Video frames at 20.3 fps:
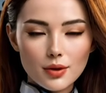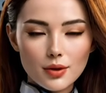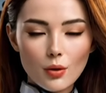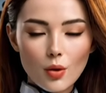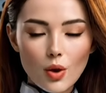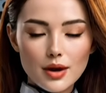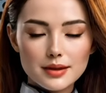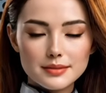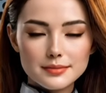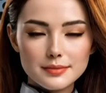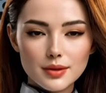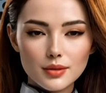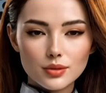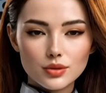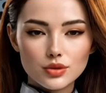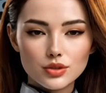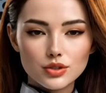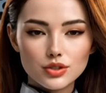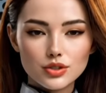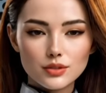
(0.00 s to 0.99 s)
Now look
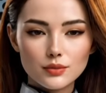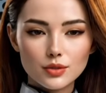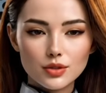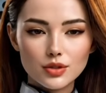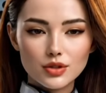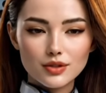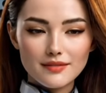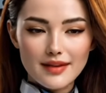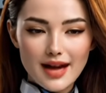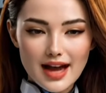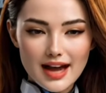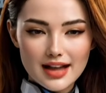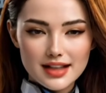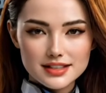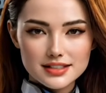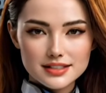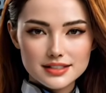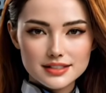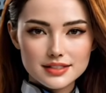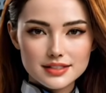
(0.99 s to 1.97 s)
at the line she
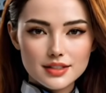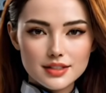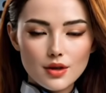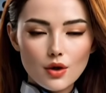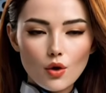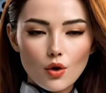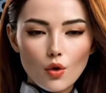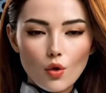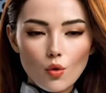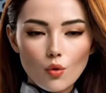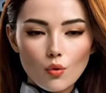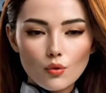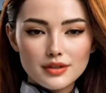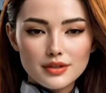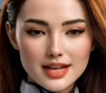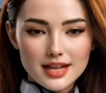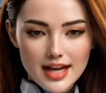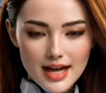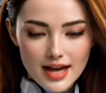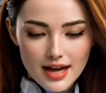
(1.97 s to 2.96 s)
stands on.
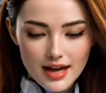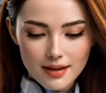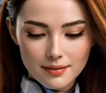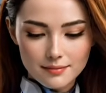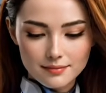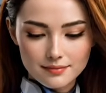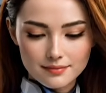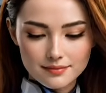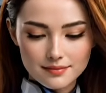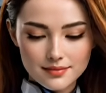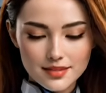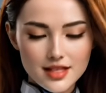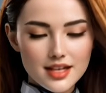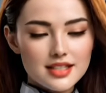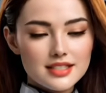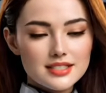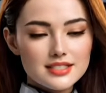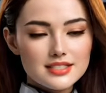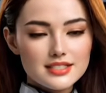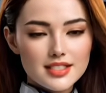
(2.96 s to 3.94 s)
She sees my own
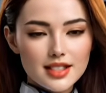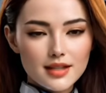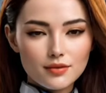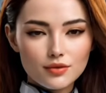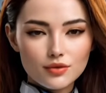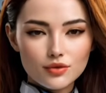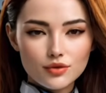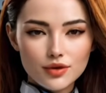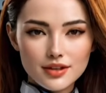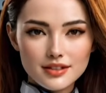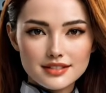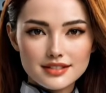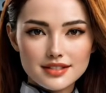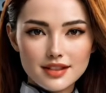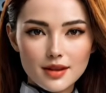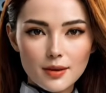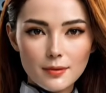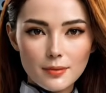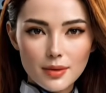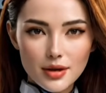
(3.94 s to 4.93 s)
bishop on
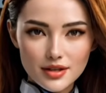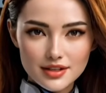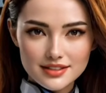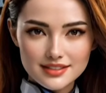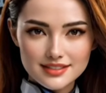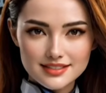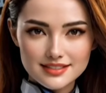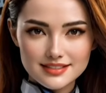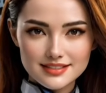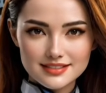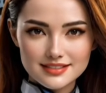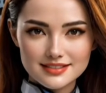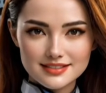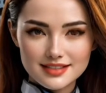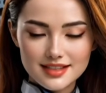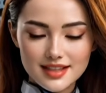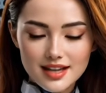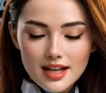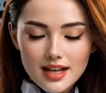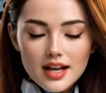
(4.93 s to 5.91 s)
g5, and
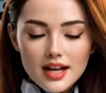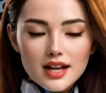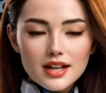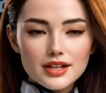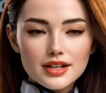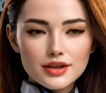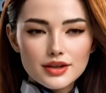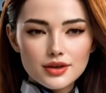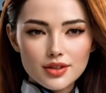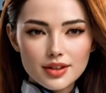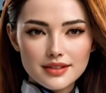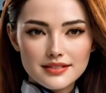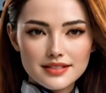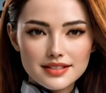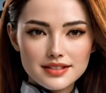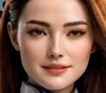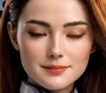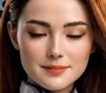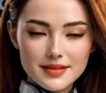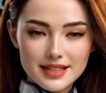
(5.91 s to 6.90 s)
behind it the line
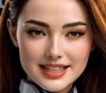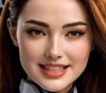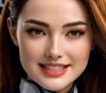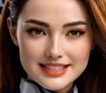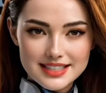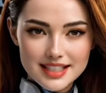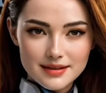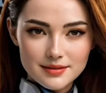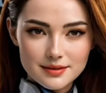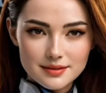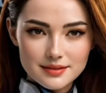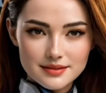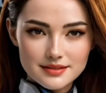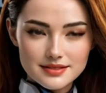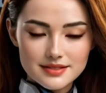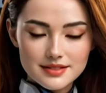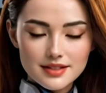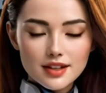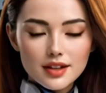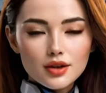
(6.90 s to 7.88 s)
runs through f6
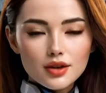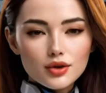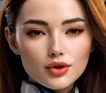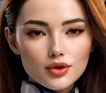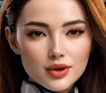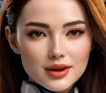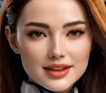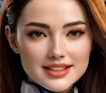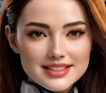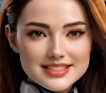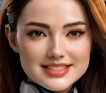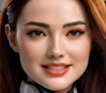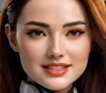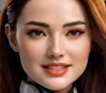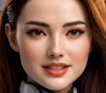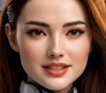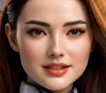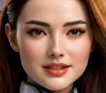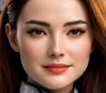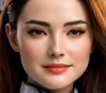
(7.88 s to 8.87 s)
to e7.
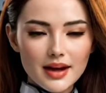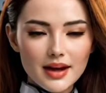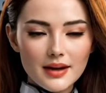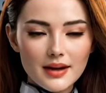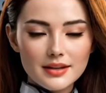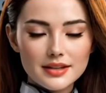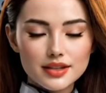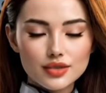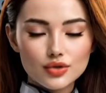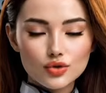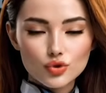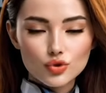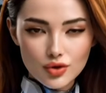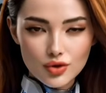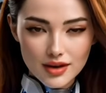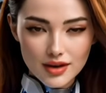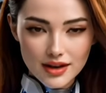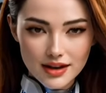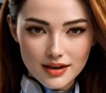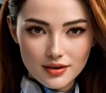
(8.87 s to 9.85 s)
My bishop is in her
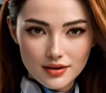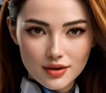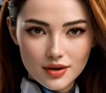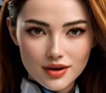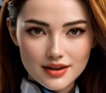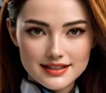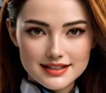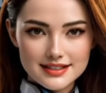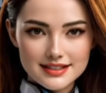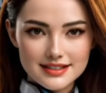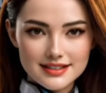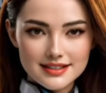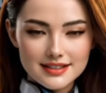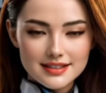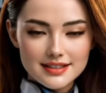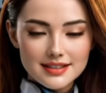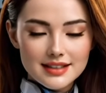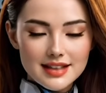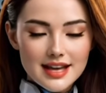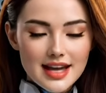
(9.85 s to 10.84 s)
way, and that sounds
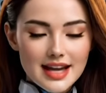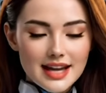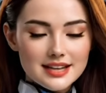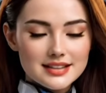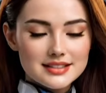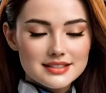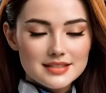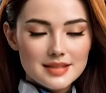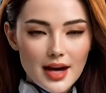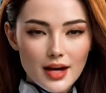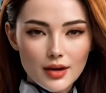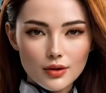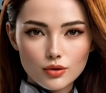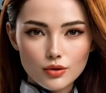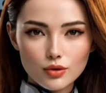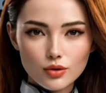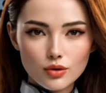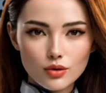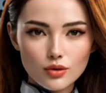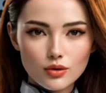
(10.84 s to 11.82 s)
like a mistake.
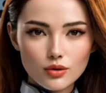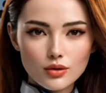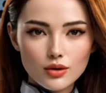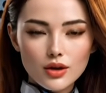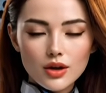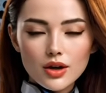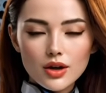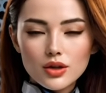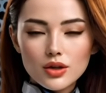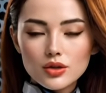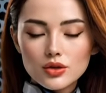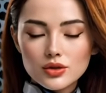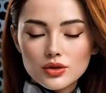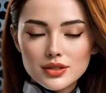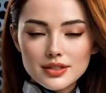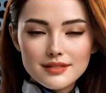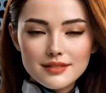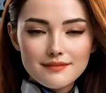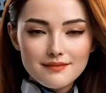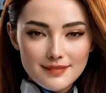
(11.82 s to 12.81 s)
That bishop is
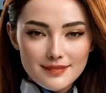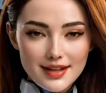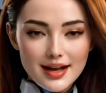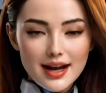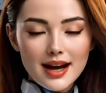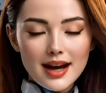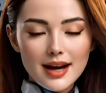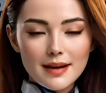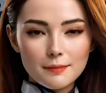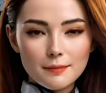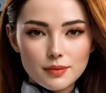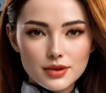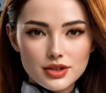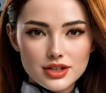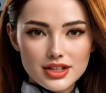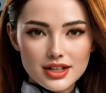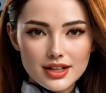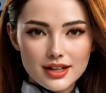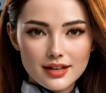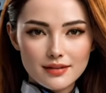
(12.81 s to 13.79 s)
going to
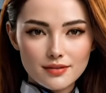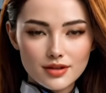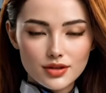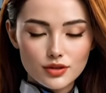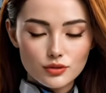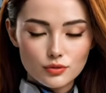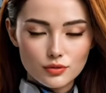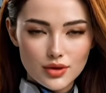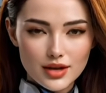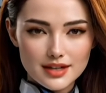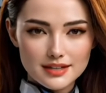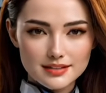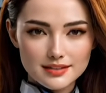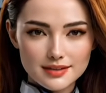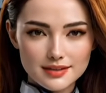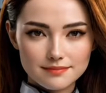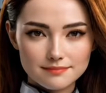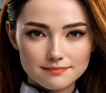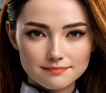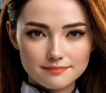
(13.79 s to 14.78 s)
e7. My
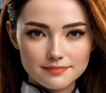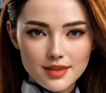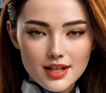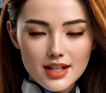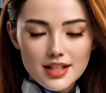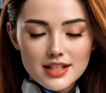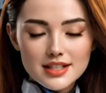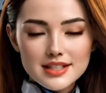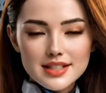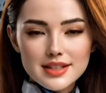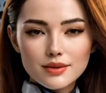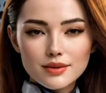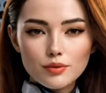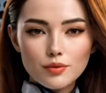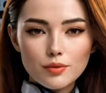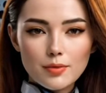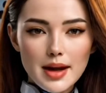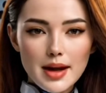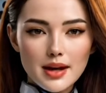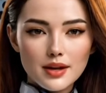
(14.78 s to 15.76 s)
other one still looks at
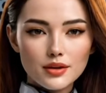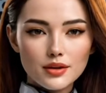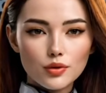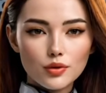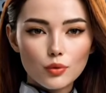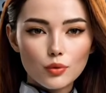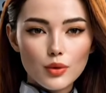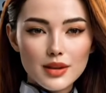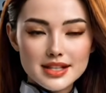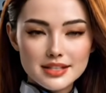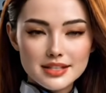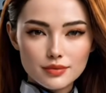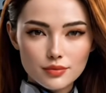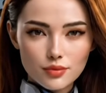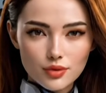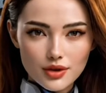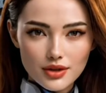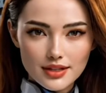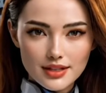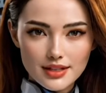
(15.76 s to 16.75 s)
nothing.
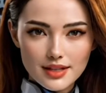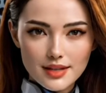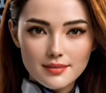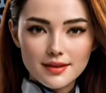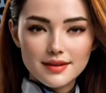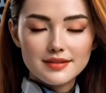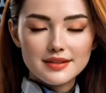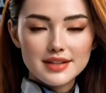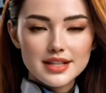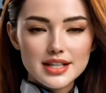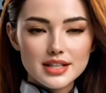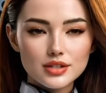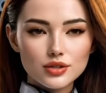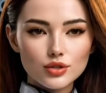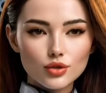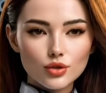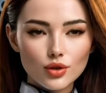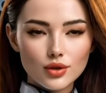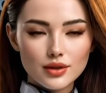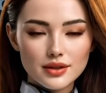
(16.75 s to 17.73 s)
His queen
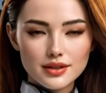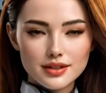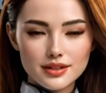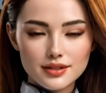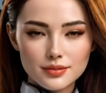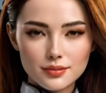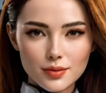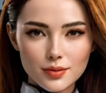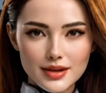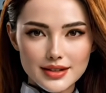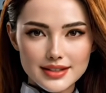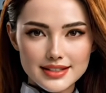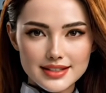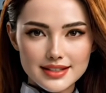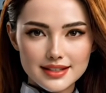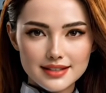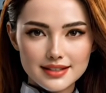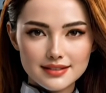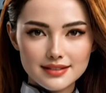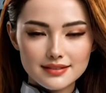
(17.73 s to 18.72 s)
comes back to
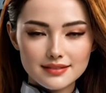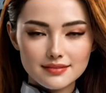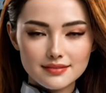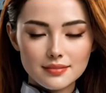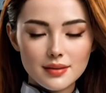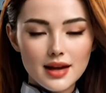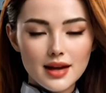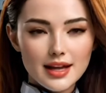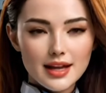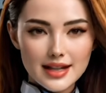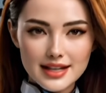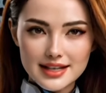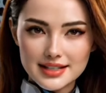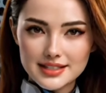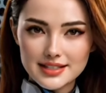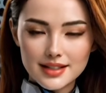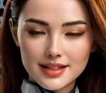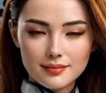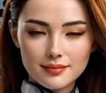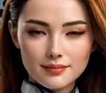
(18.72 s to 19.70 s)
d7, and here
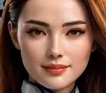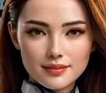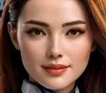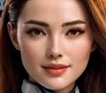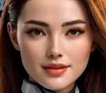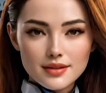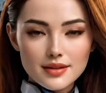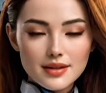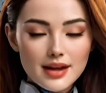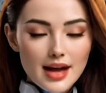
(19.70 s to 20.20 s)
it is.